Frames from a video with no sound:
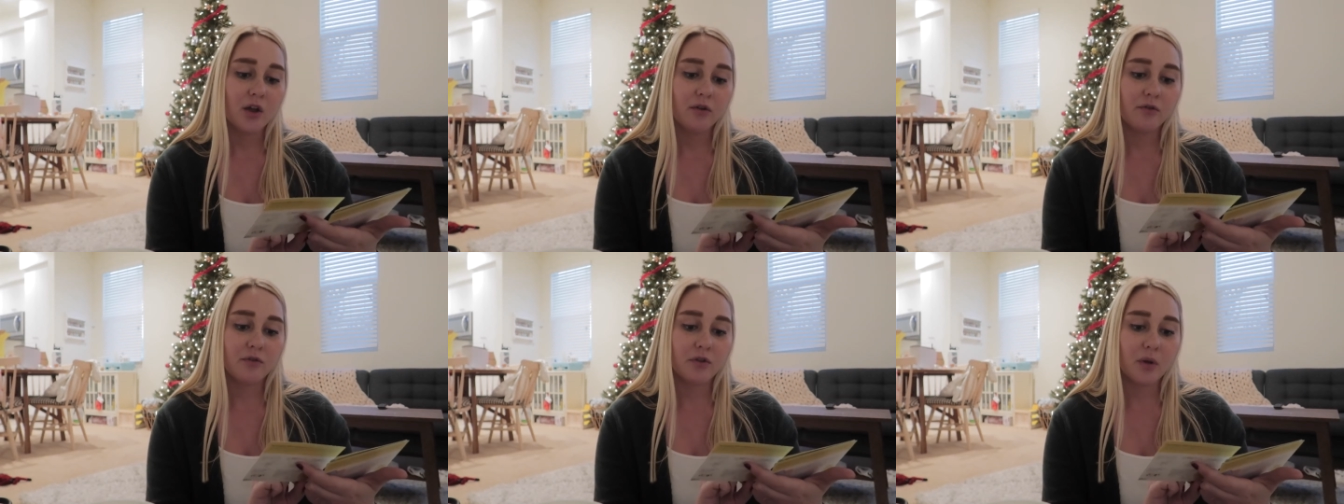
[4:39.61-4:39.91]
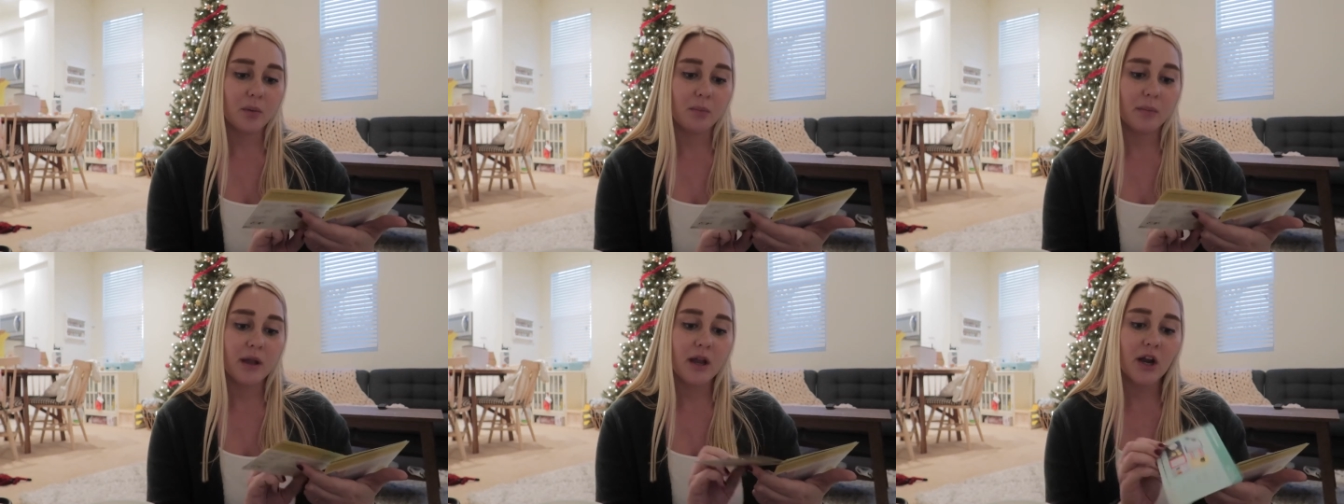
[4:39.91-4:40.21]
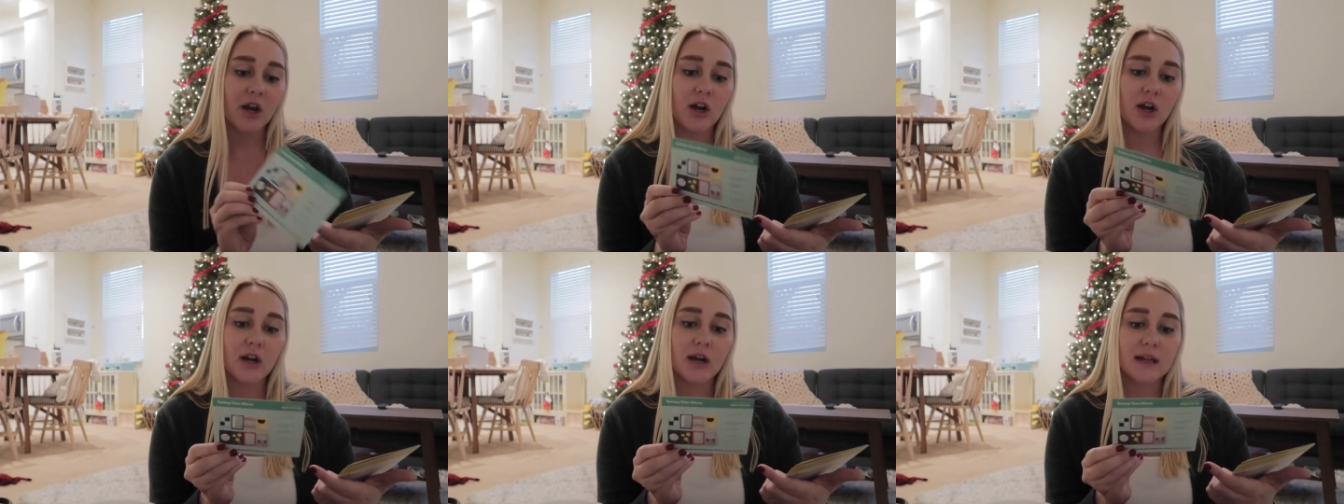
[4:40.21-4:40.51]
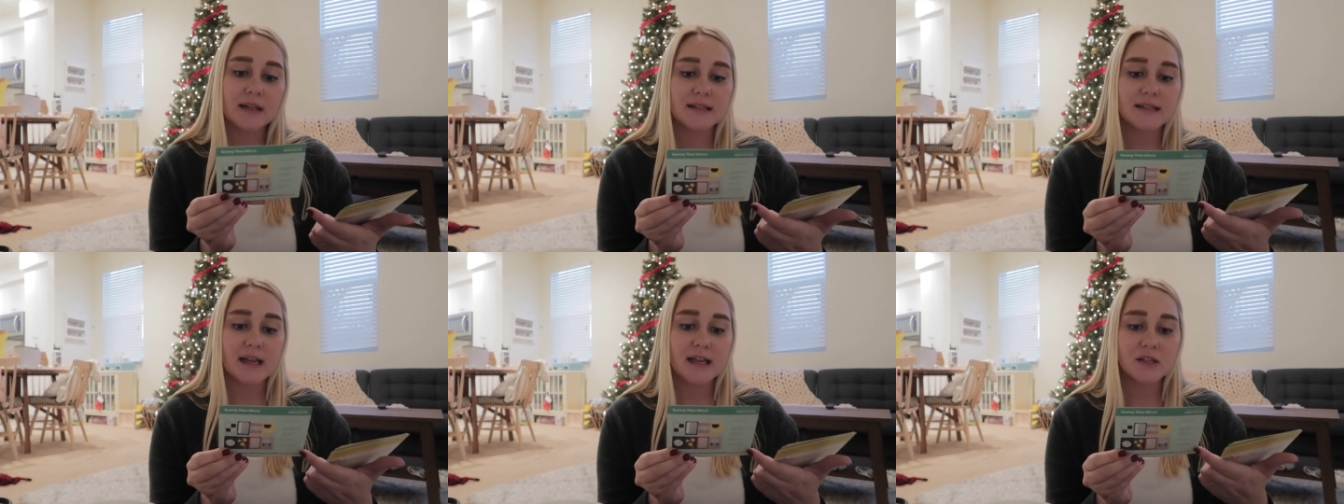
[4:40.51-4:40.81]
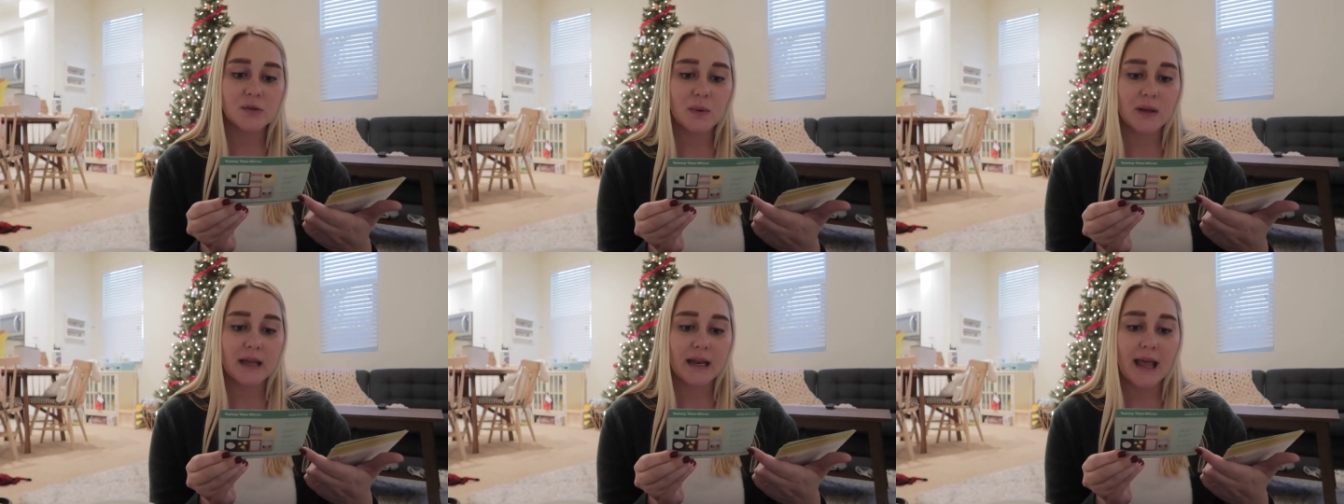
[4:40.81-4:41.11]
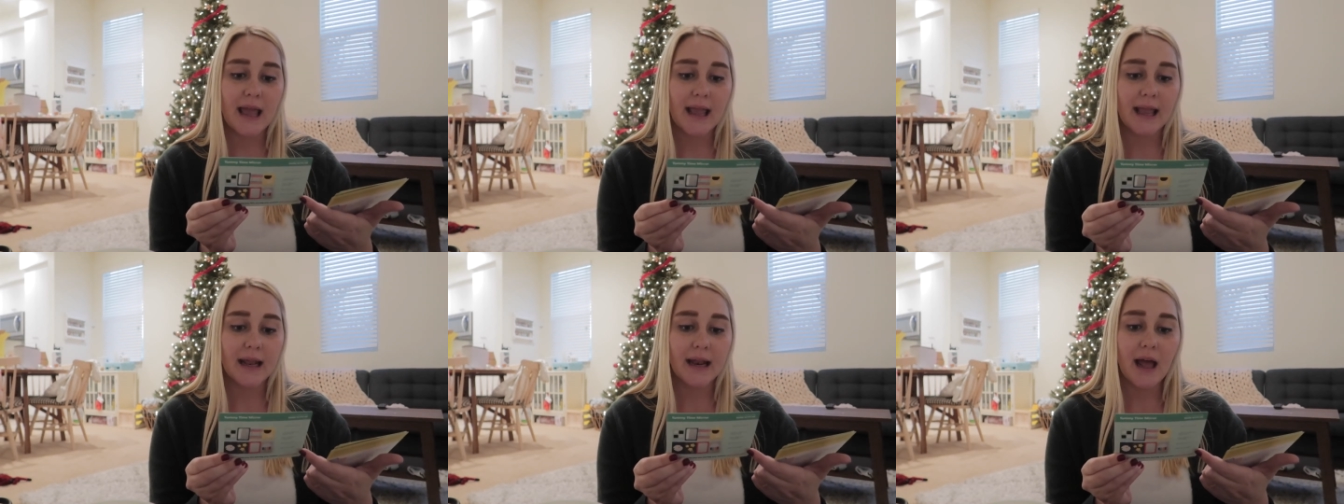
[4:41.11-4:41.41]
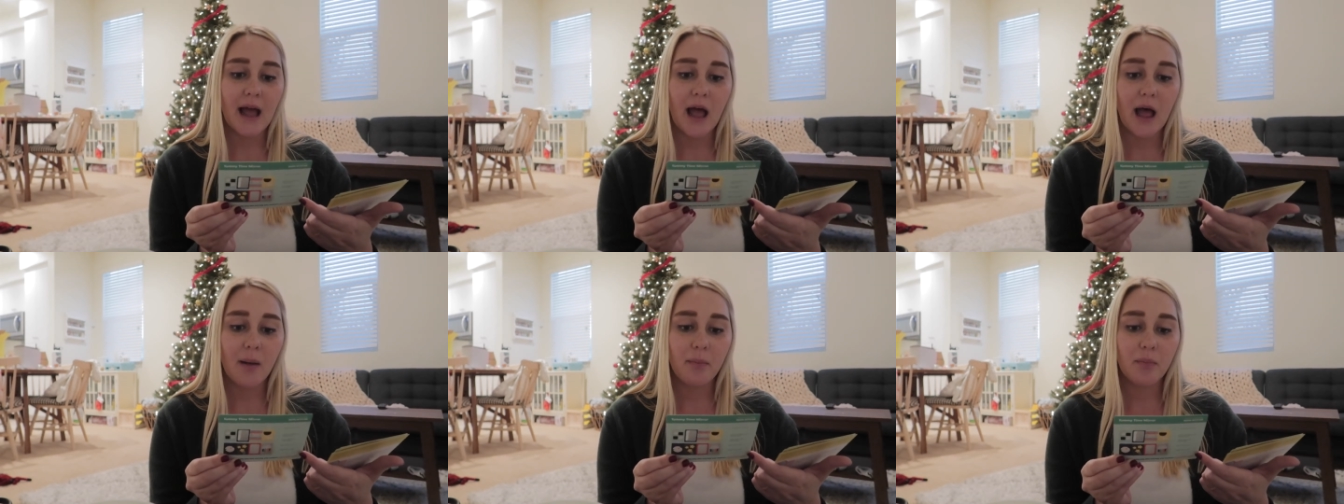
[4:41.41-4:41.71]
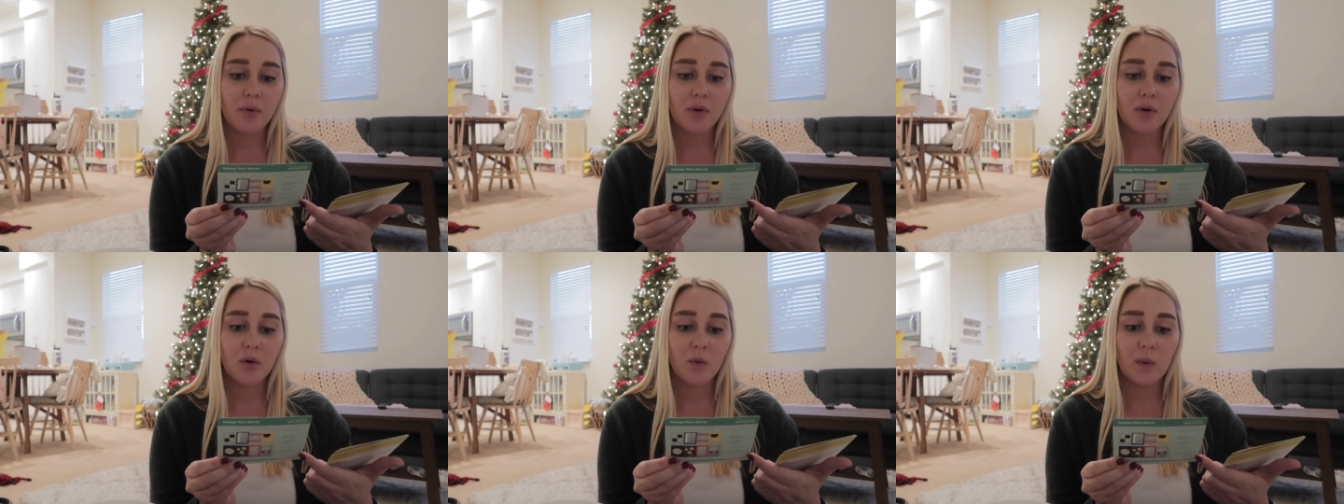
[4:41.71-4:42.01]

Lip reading: for the mirror, it says we can hang it up,